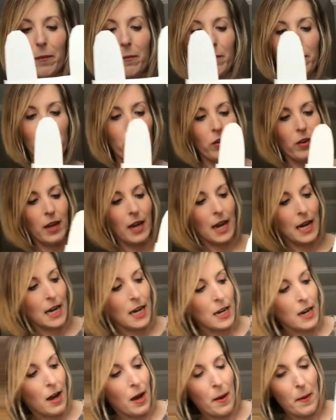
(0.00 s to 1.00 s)

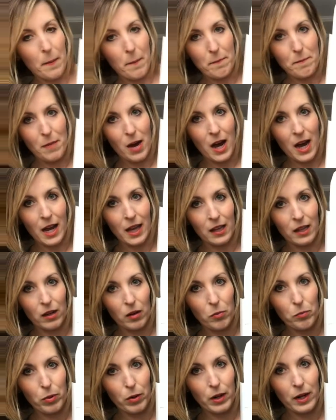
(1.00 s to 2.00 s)
created my little
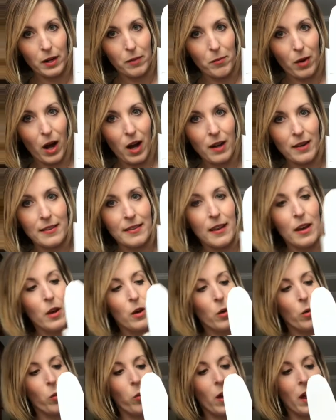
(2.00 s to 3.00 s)
put-in box
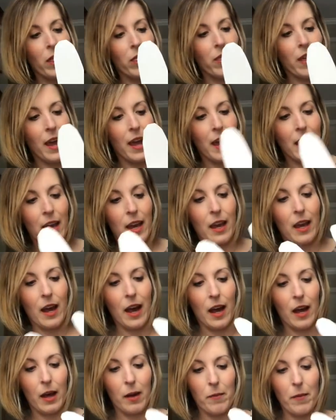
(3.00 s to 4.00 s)
with a
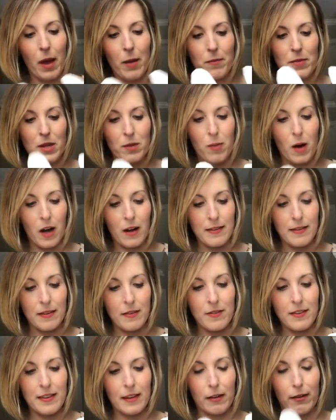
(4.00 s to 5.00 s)
empty box of
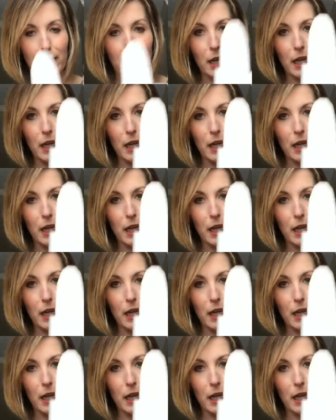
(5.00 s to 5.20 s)
cereal.